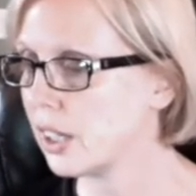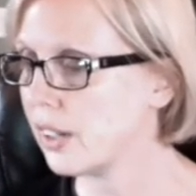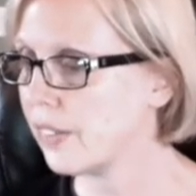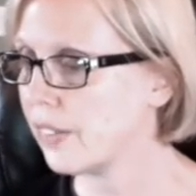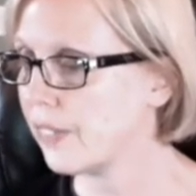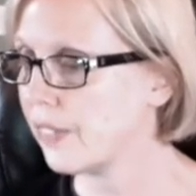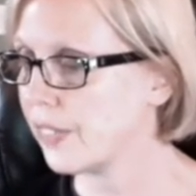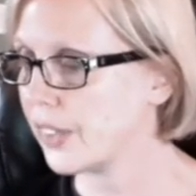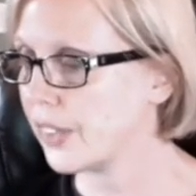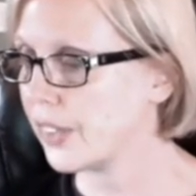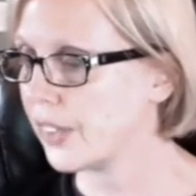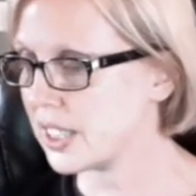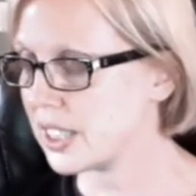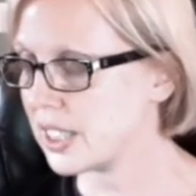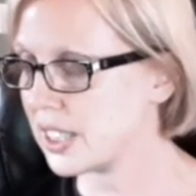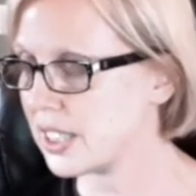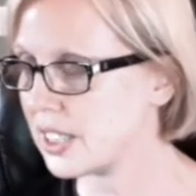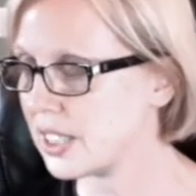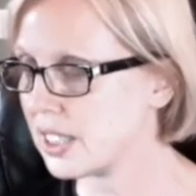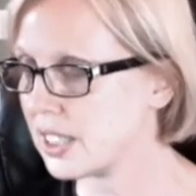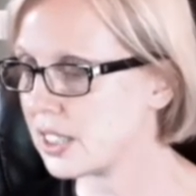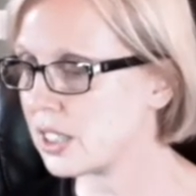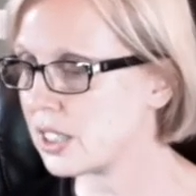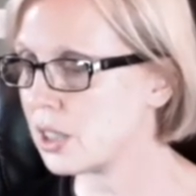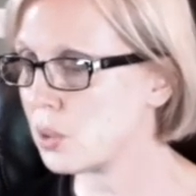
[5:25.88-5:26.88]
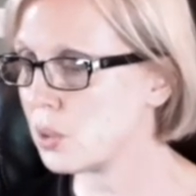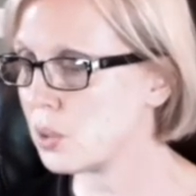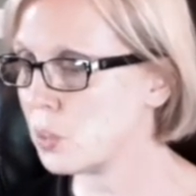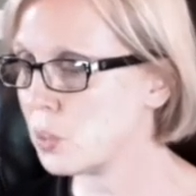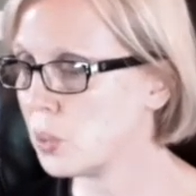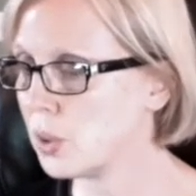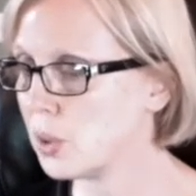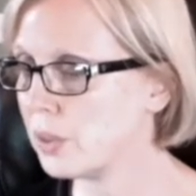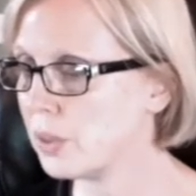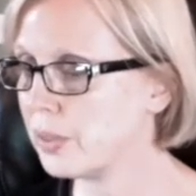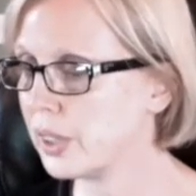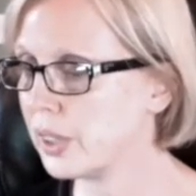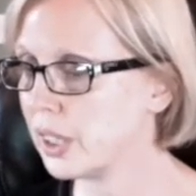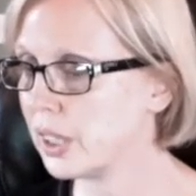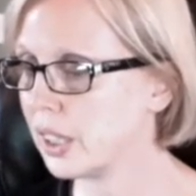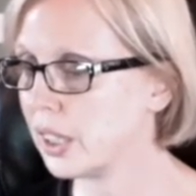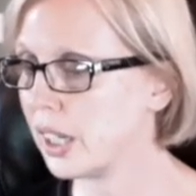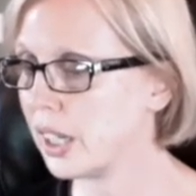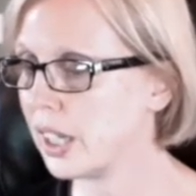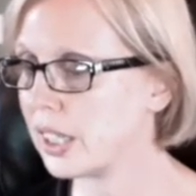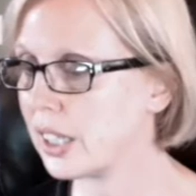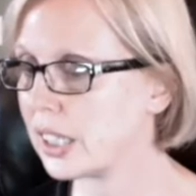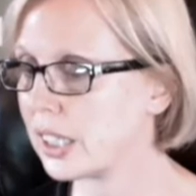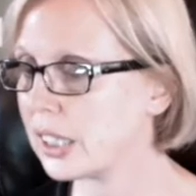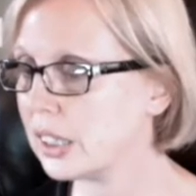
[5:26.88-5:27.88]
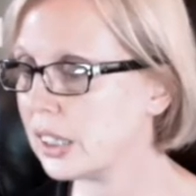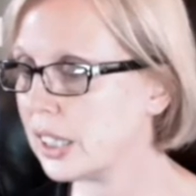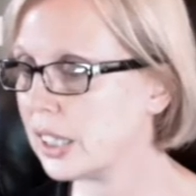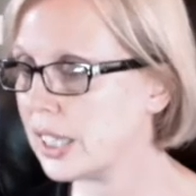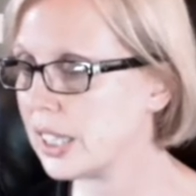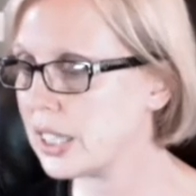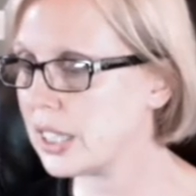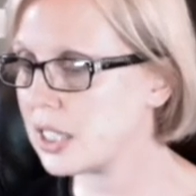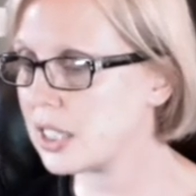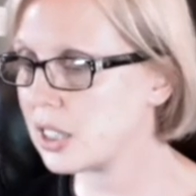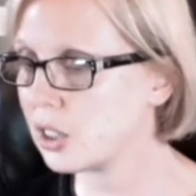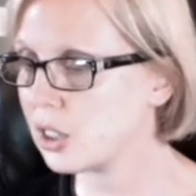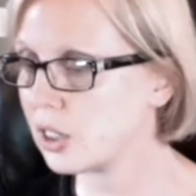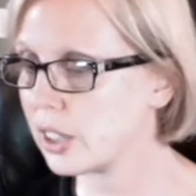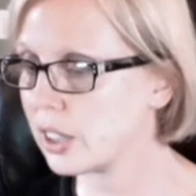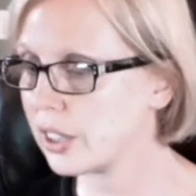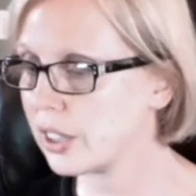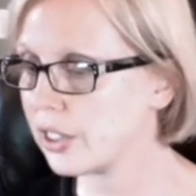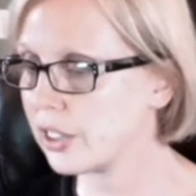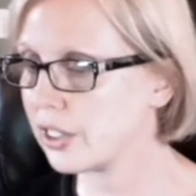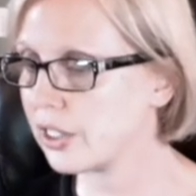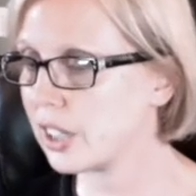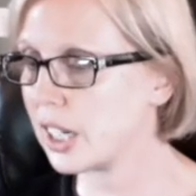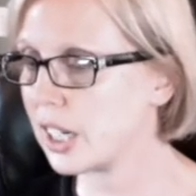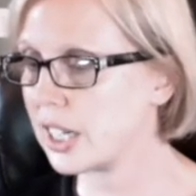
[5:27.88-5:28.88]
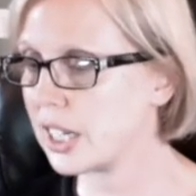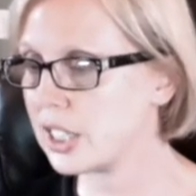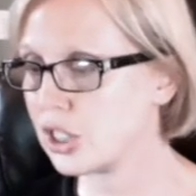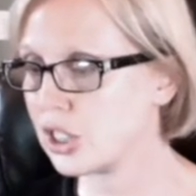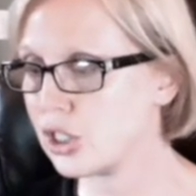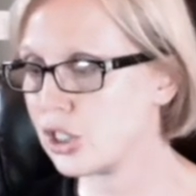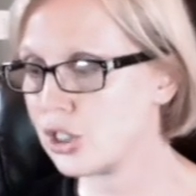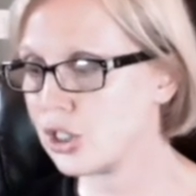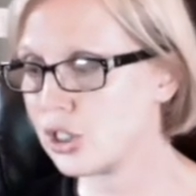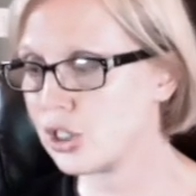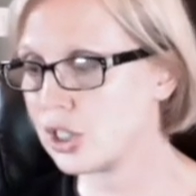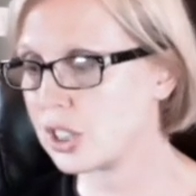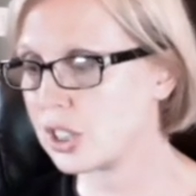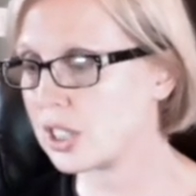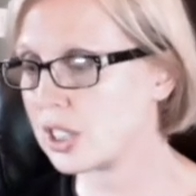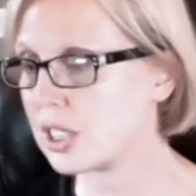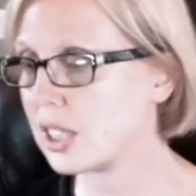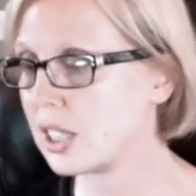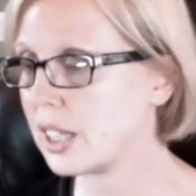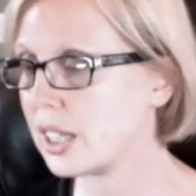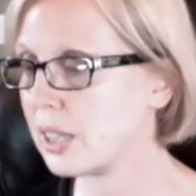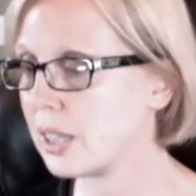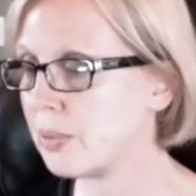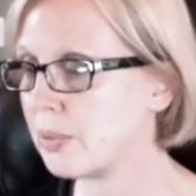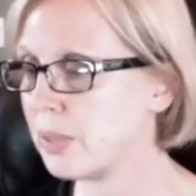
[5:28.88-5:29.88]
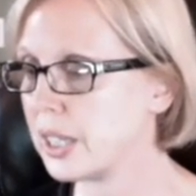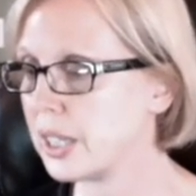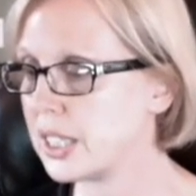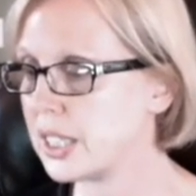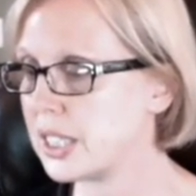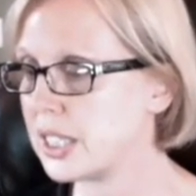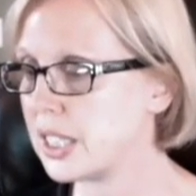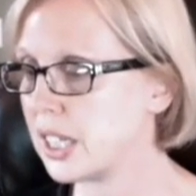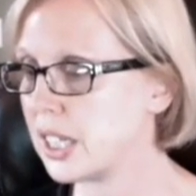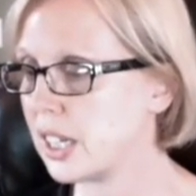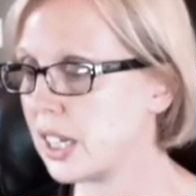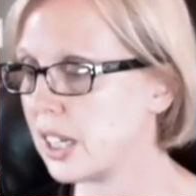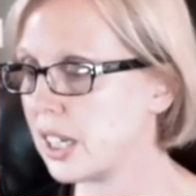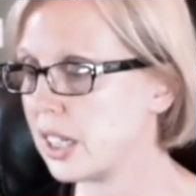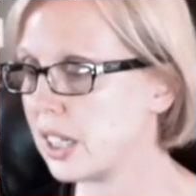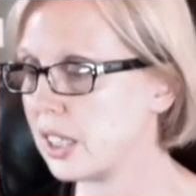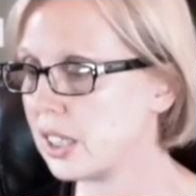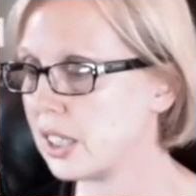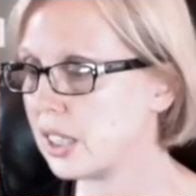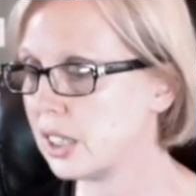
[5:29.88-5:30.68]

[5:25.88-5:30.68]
That 6th woman had a glazed look in her eyes, just like Macy had.